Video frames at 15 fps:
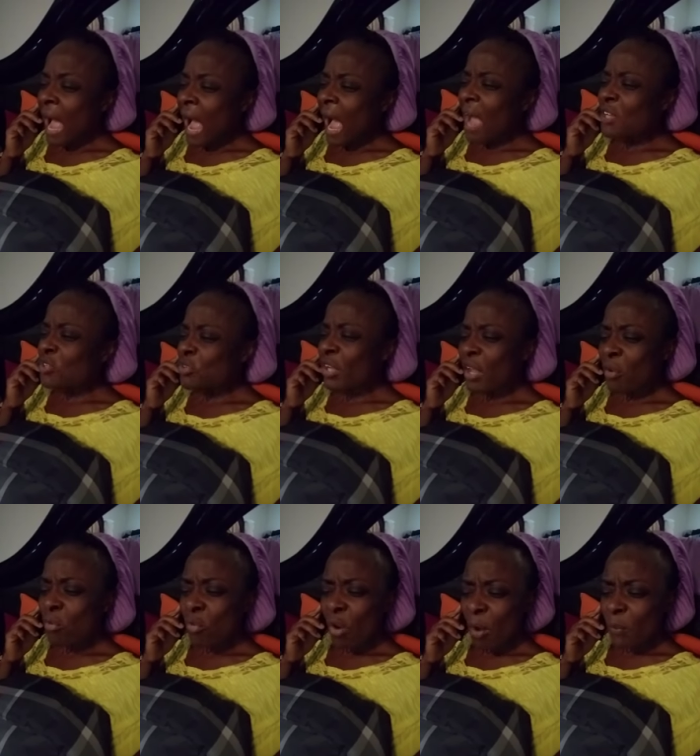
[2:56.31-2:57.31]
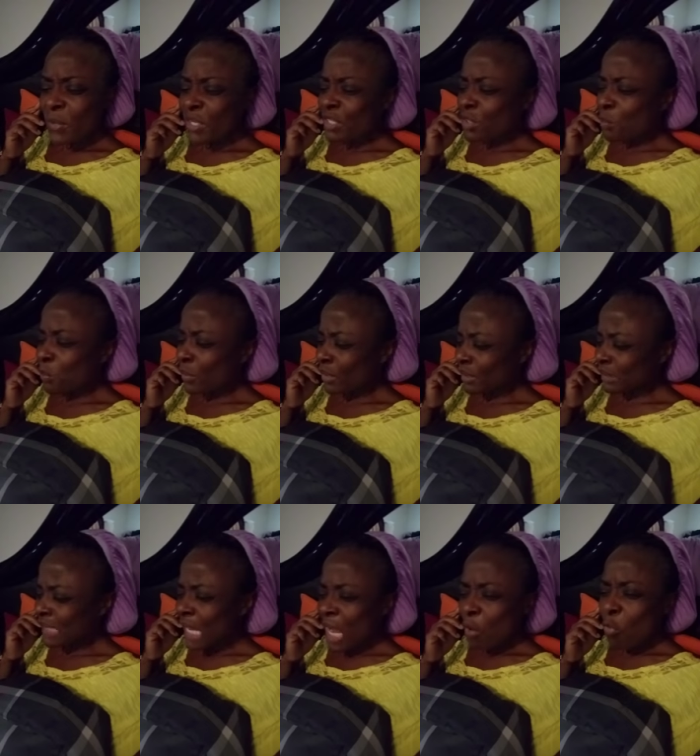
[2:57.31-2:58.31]
how you can rub his
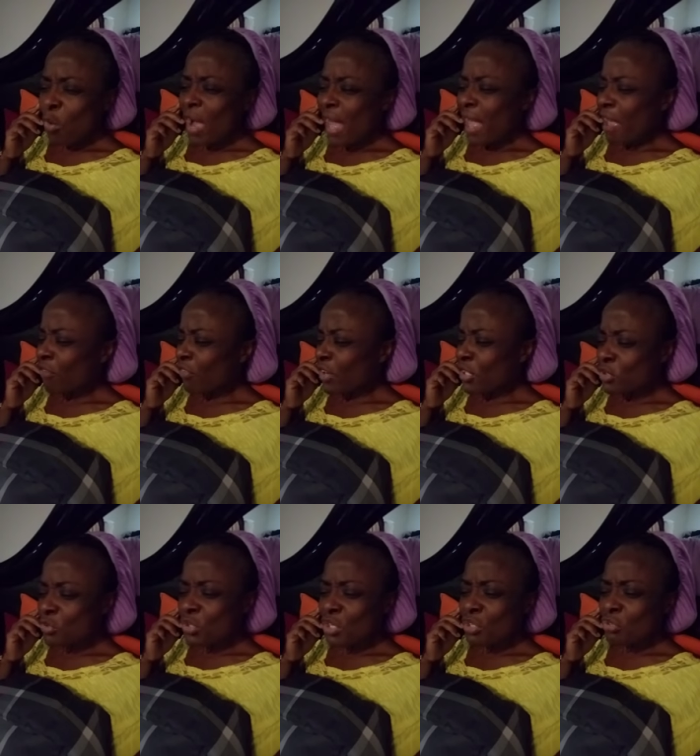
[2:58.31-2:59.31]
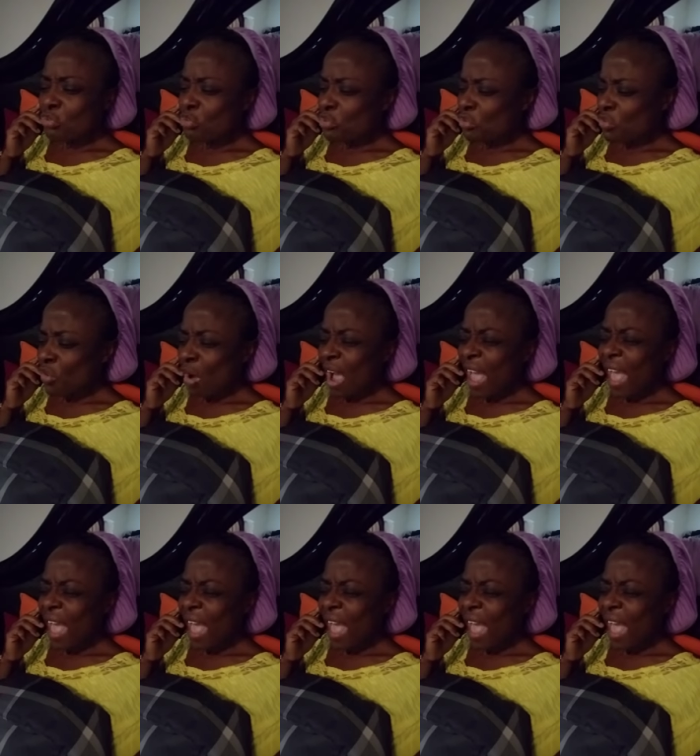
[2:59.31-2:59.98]
butt, whatever you can do,